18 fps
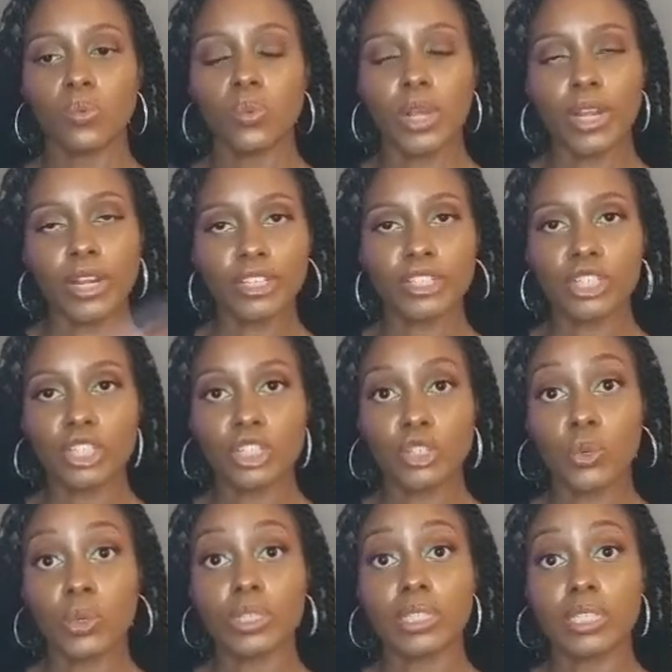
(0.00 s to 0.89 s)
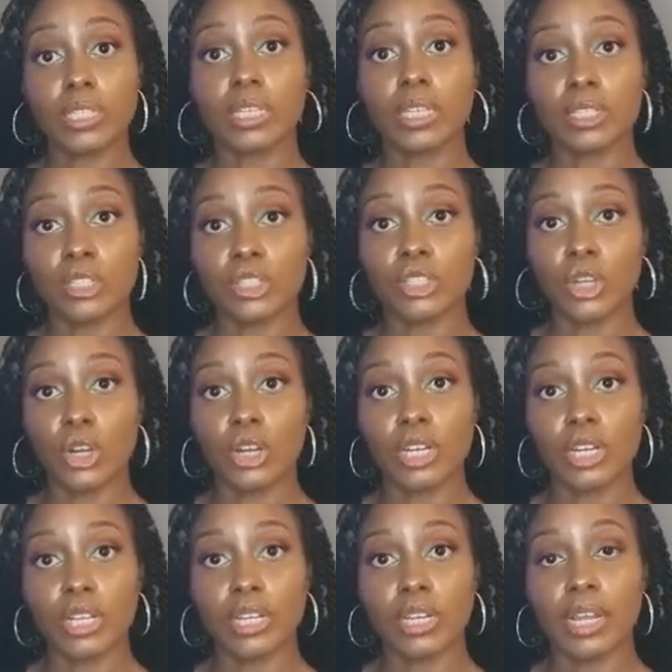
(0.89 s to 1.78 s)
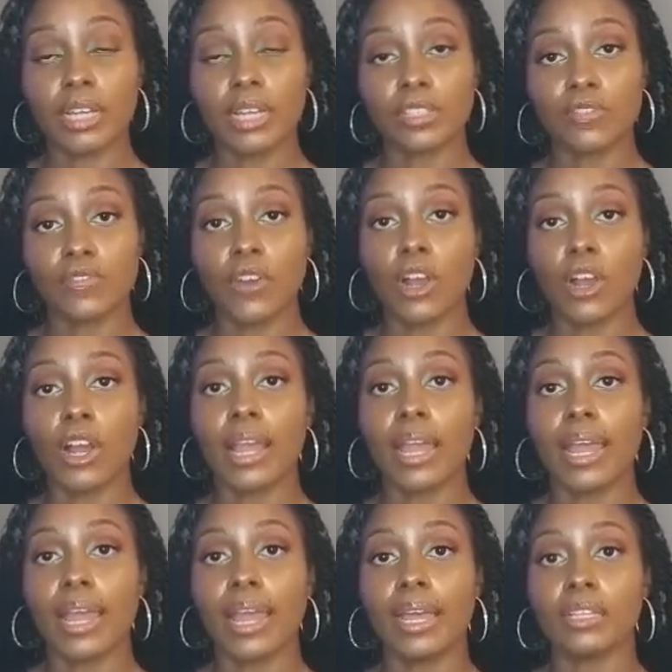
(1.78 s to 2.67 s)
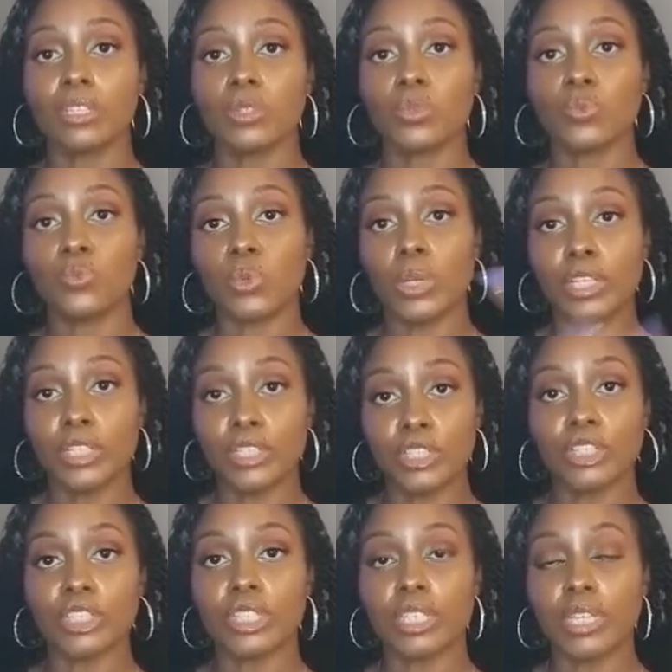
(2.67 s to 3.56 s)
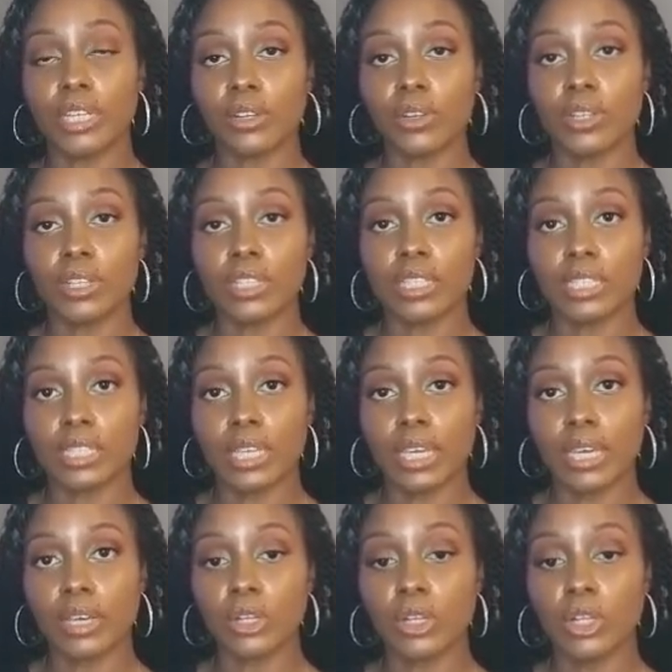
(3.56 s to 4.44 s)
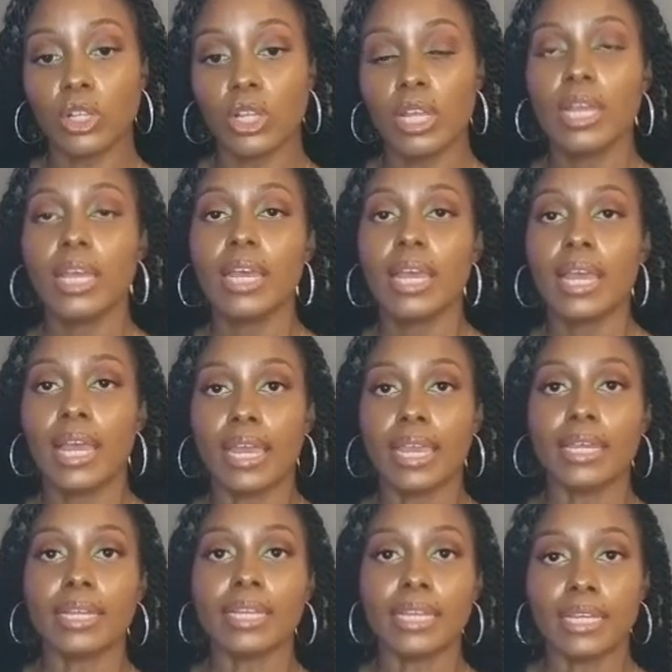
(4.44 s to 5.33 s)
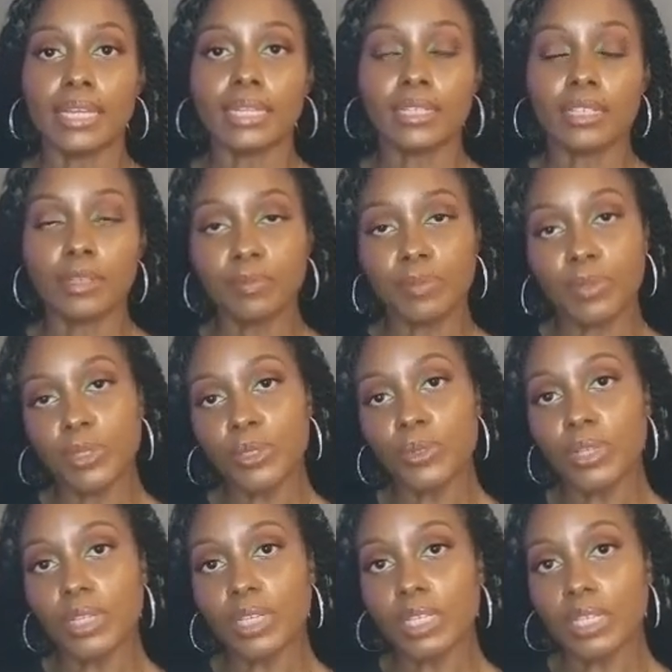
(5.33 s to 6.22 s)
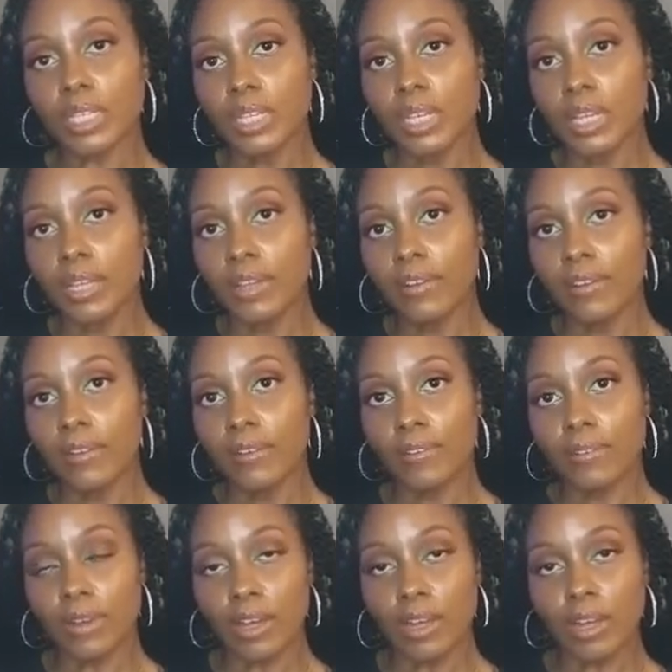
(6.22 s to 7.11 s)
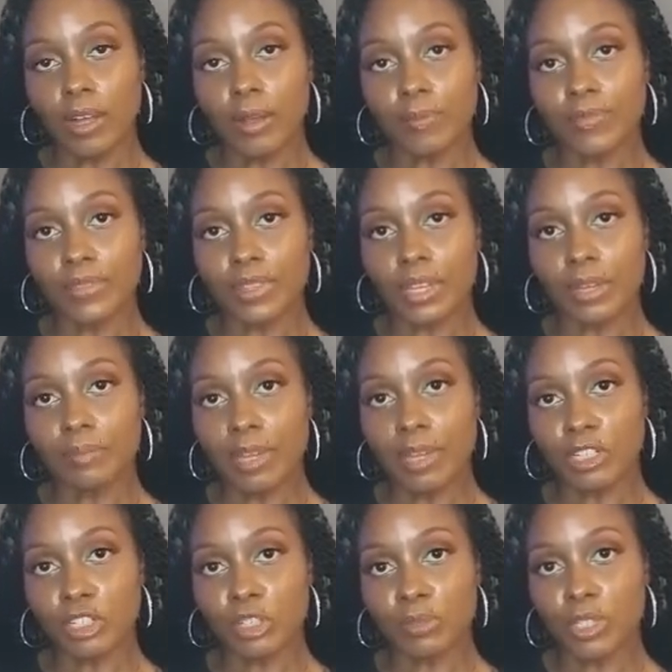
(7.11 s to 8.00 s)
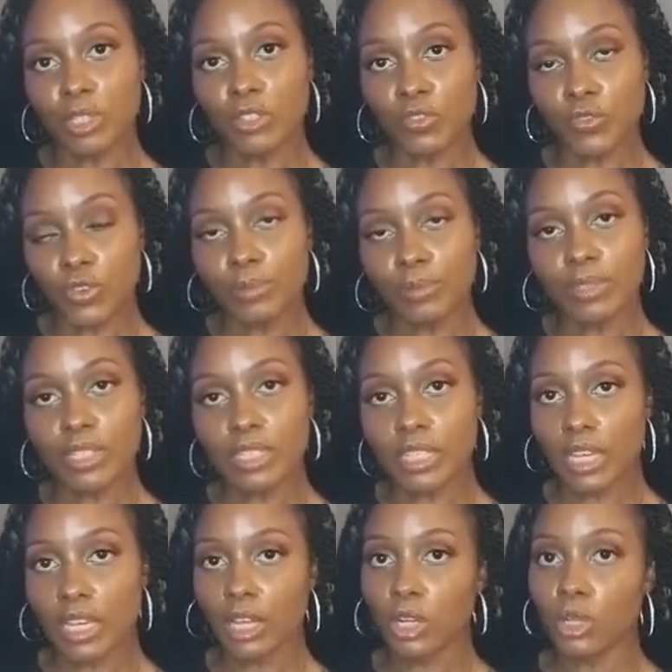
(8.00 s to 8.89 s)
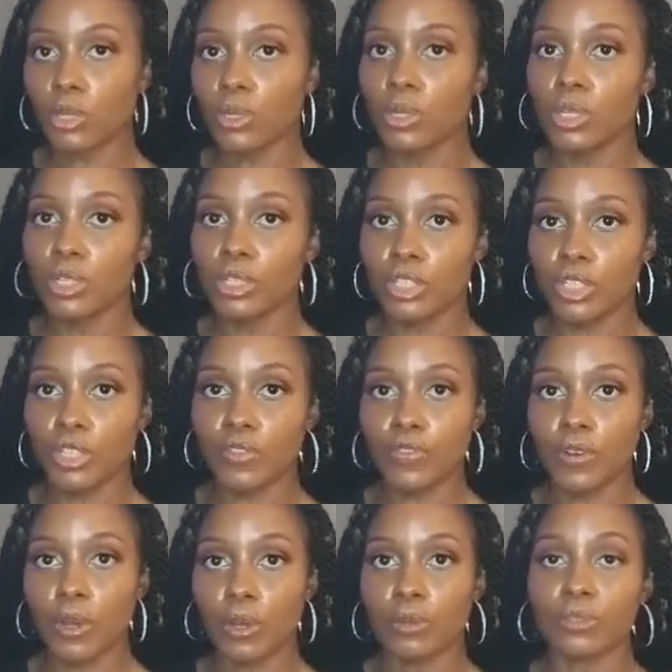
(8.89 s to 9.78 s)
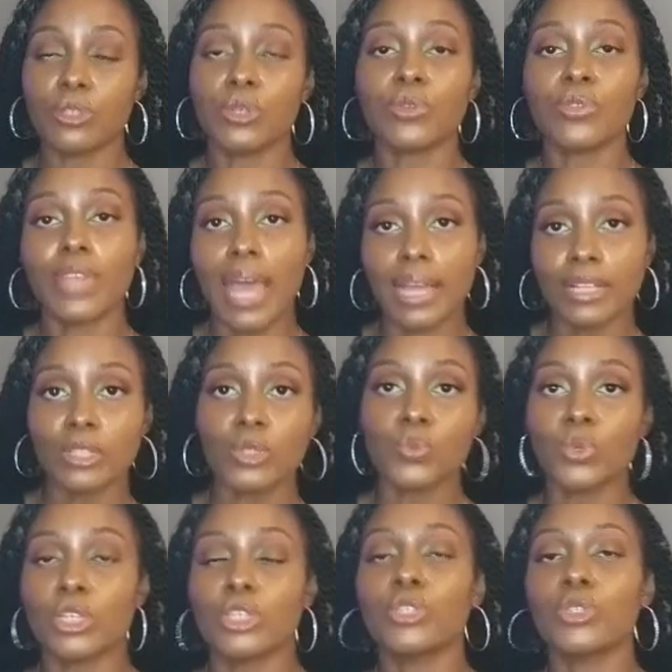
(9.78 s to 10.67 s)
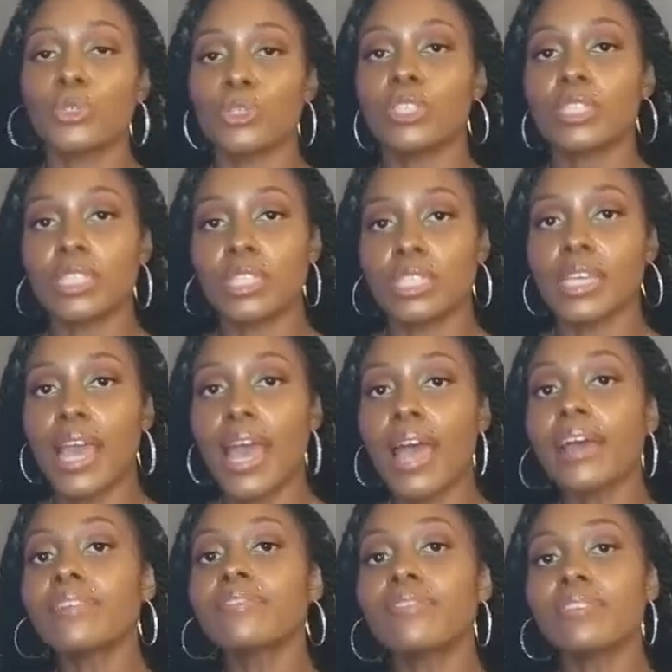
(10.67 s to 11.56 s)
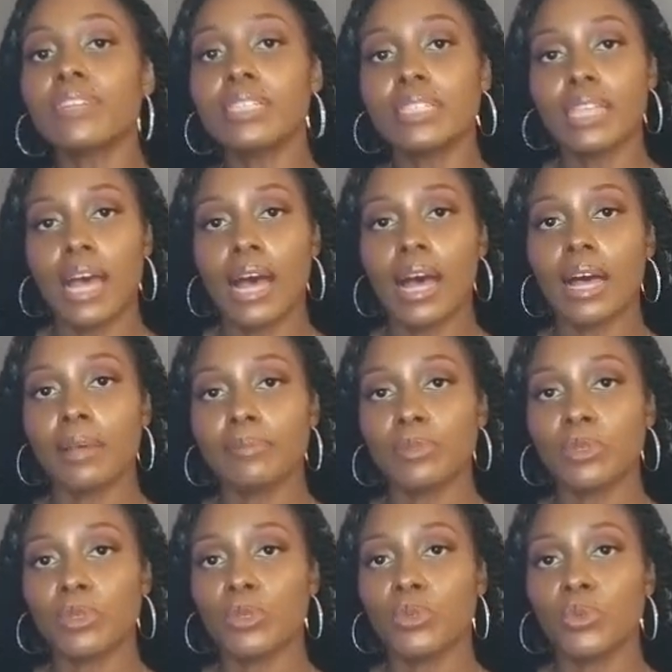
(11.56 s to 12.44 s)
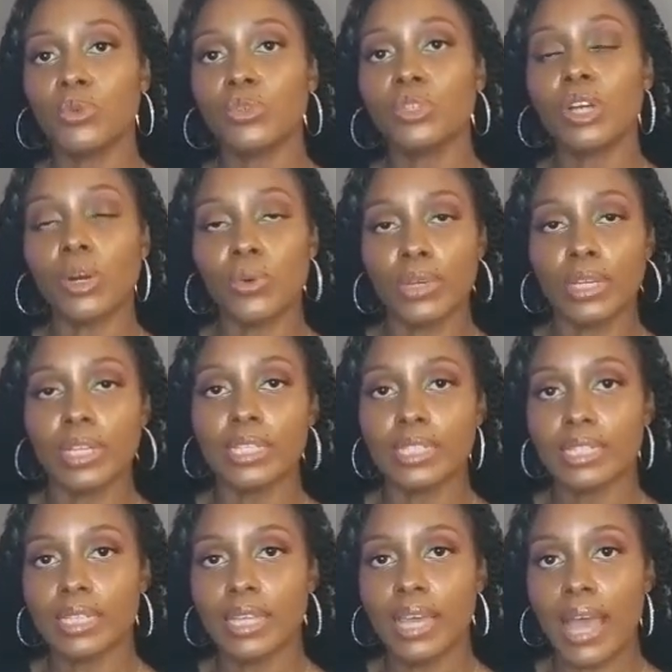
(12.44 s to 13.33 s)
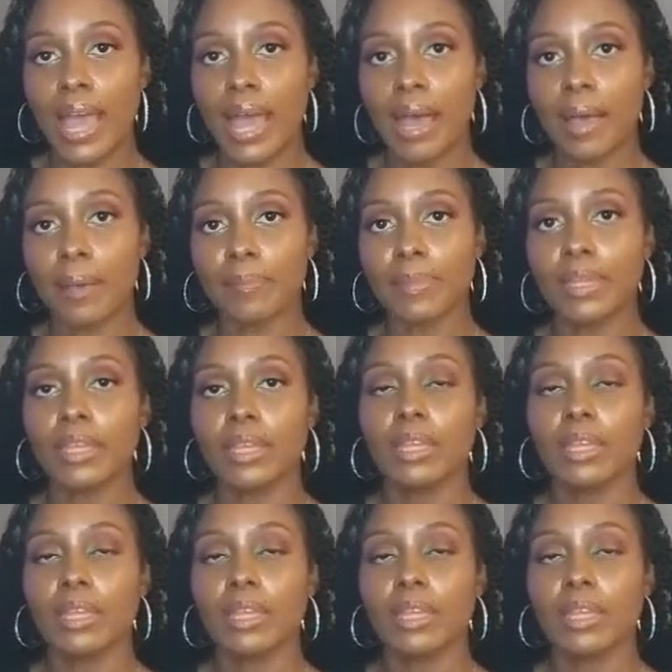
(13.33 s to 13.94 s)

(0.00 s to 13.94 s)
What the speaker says: where you're going to get started as far as when you're getting on the scale, and it computing the measurements from the scale to the phone. So that's what you'll see every time you go into the app